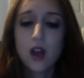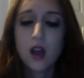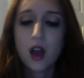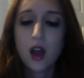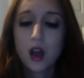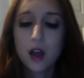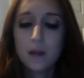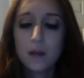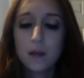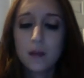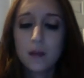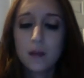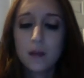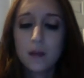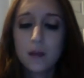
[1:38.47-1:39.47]

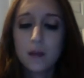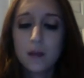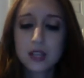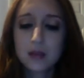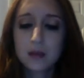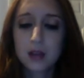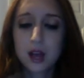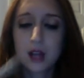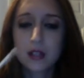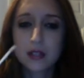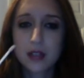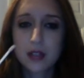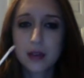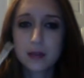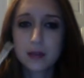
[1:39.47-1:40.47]
It's the same
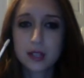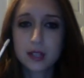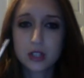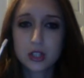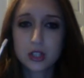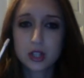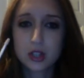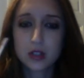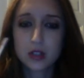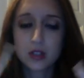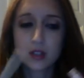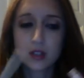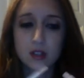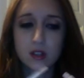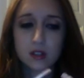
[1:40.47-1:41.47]
concept, it's
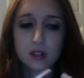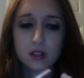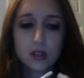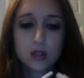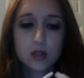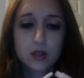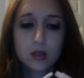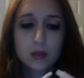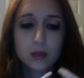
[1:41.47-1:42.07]
just the little tube,